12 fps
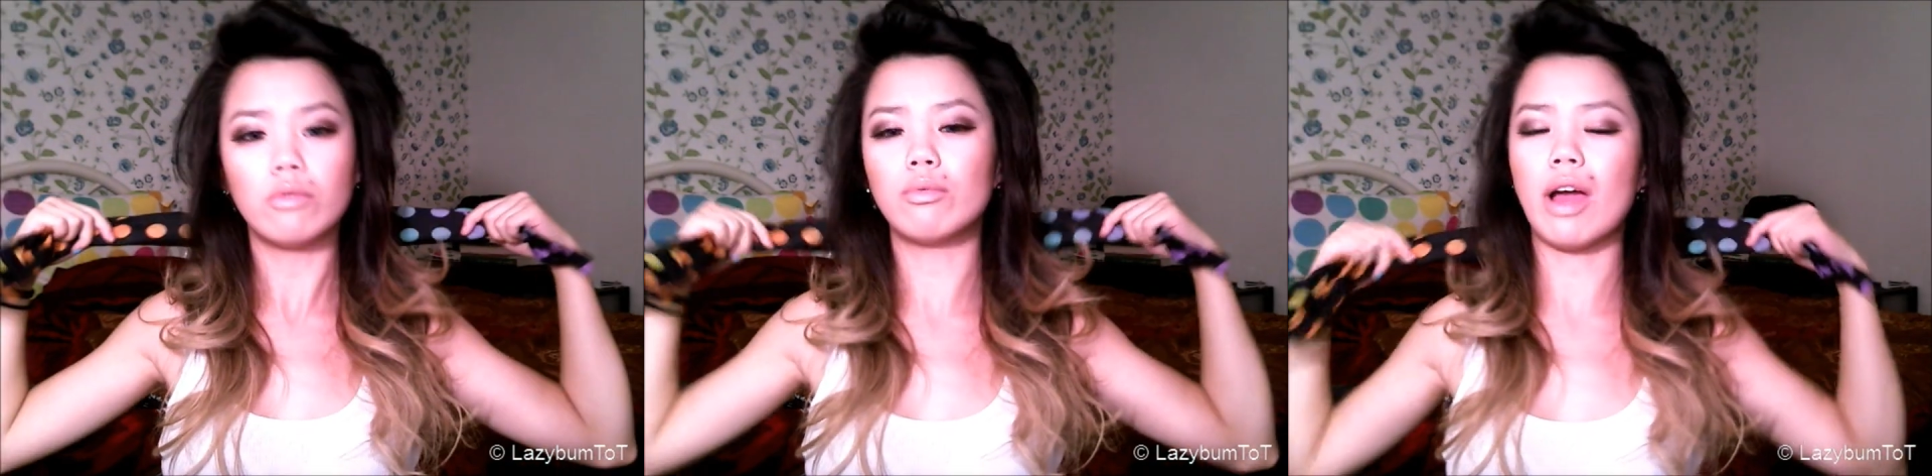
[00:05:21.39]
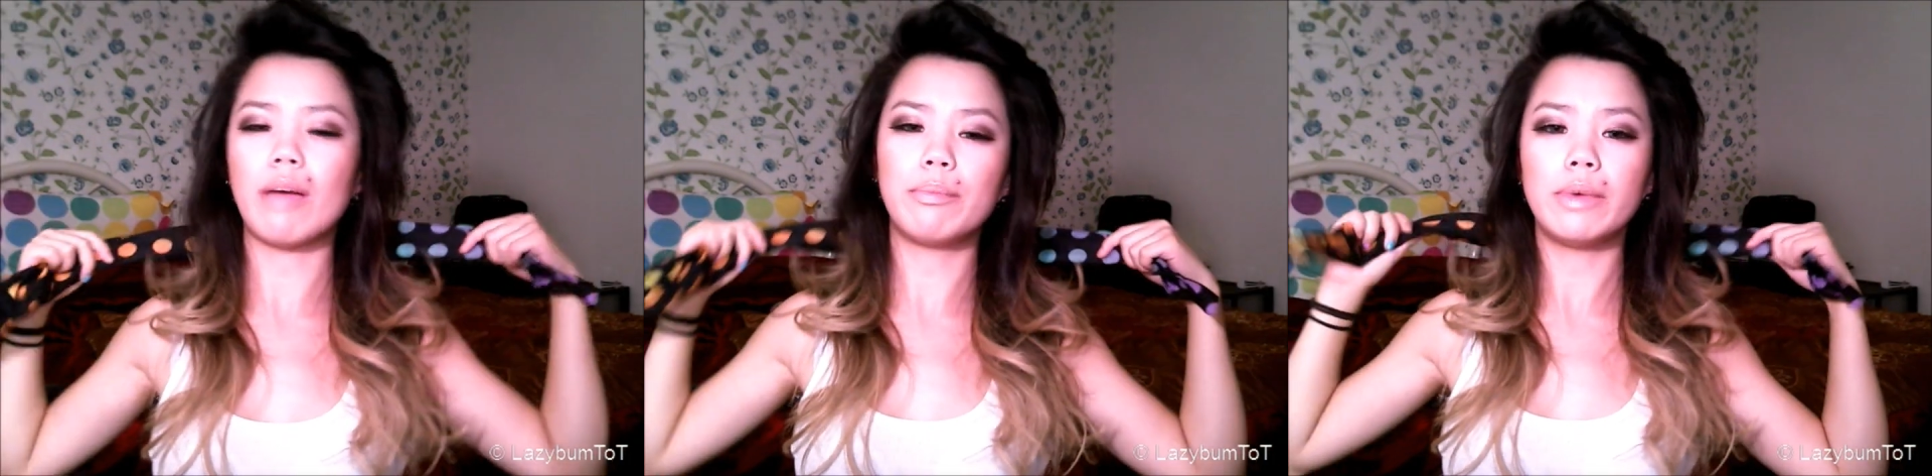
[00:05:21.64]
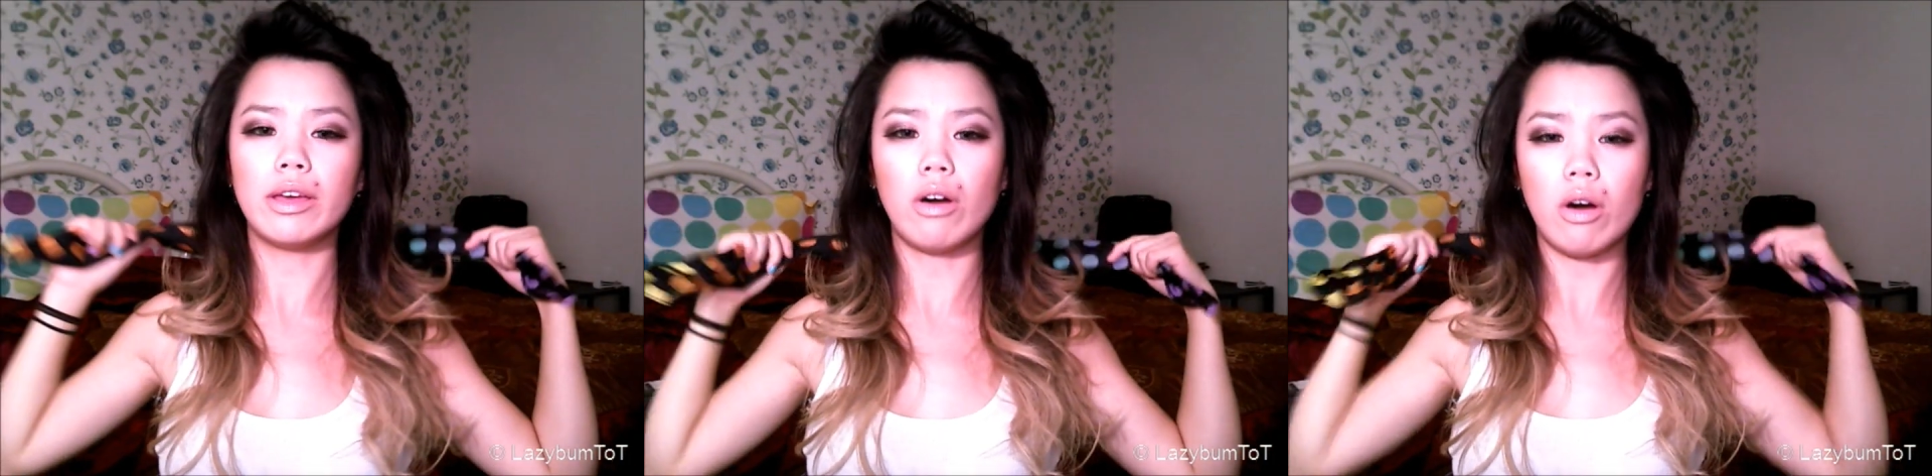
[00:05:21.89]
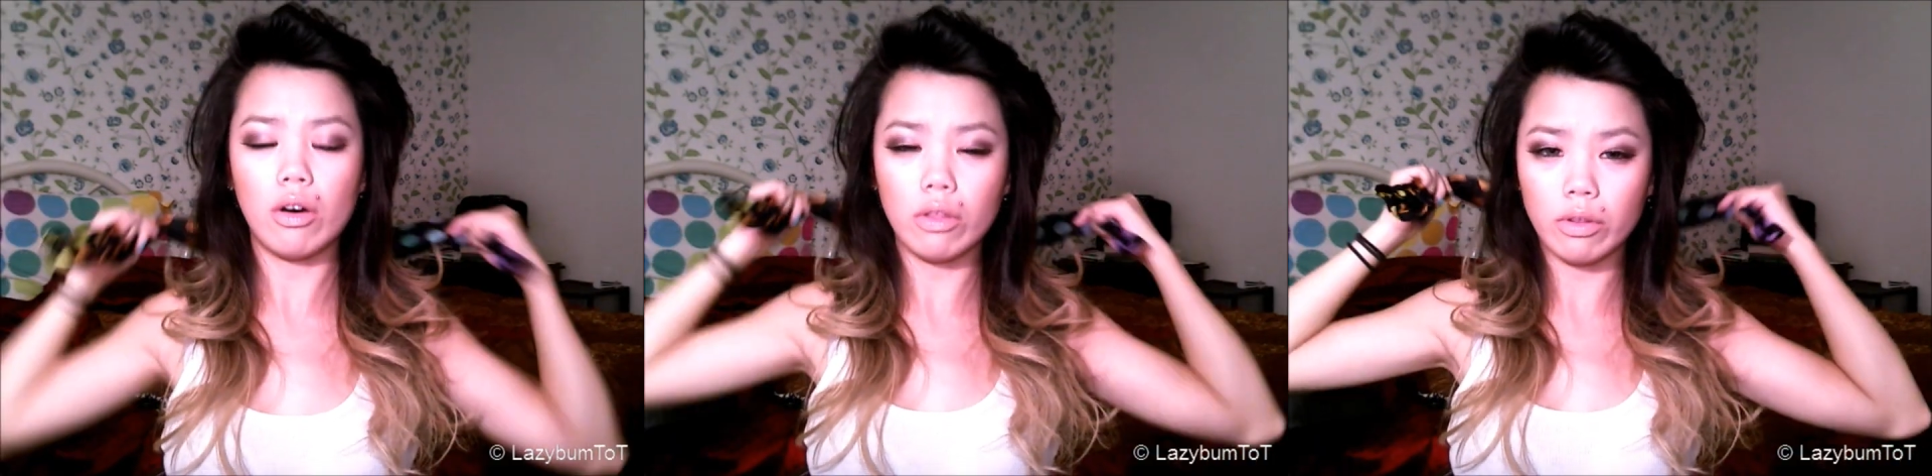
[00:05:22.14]
wrap it
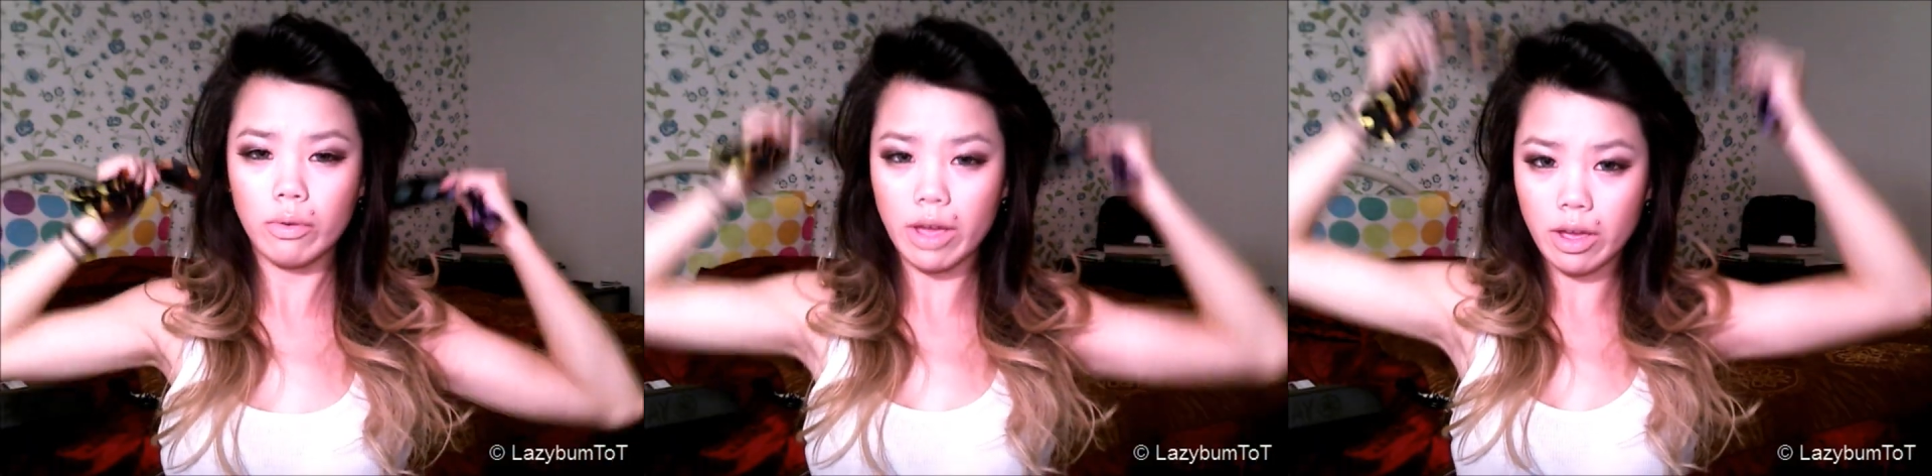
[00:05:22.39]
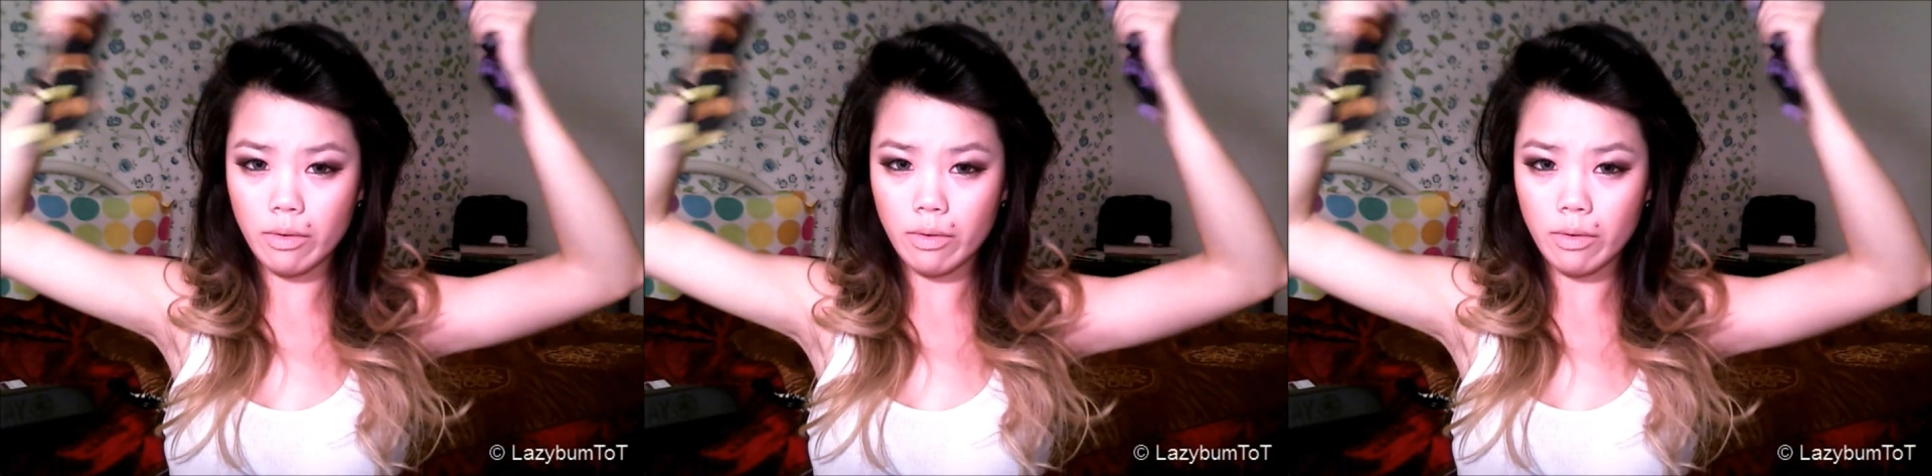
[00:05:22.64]
all the way